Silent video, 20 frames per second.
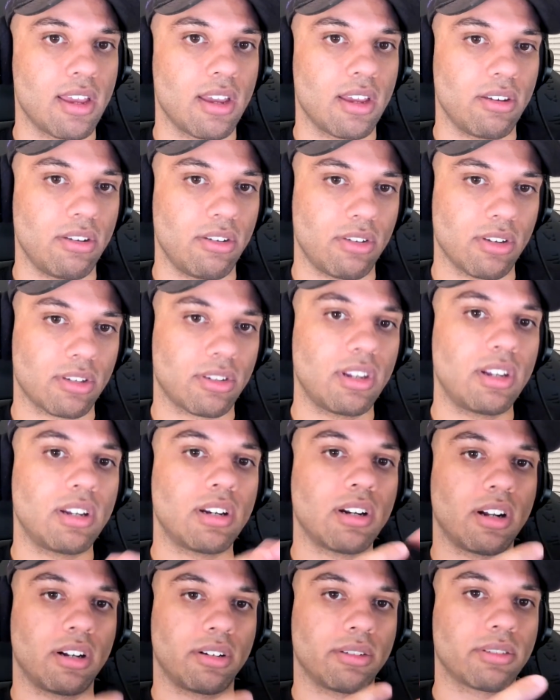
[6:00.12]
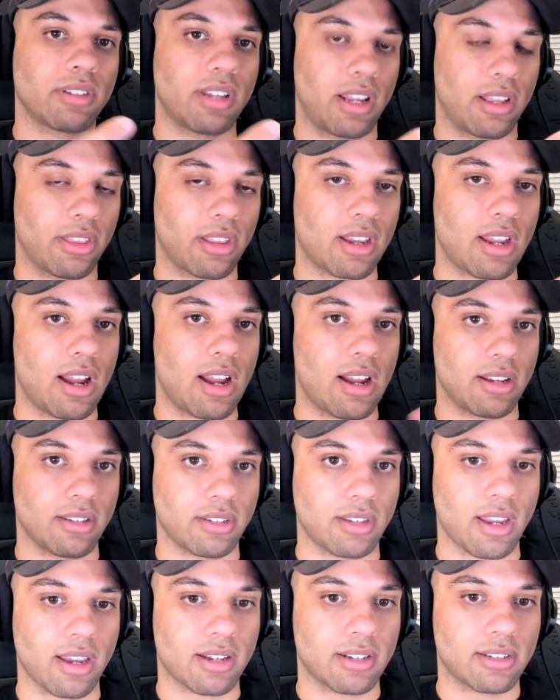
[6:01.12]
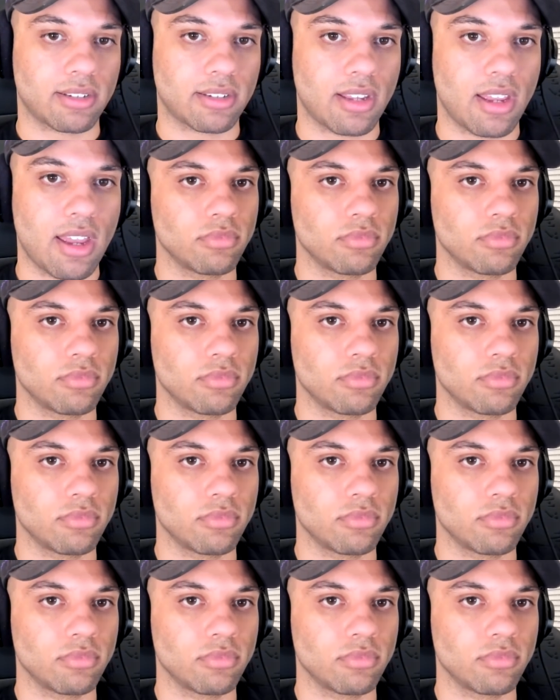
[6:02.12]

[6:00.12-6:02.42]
You just need to understand the context.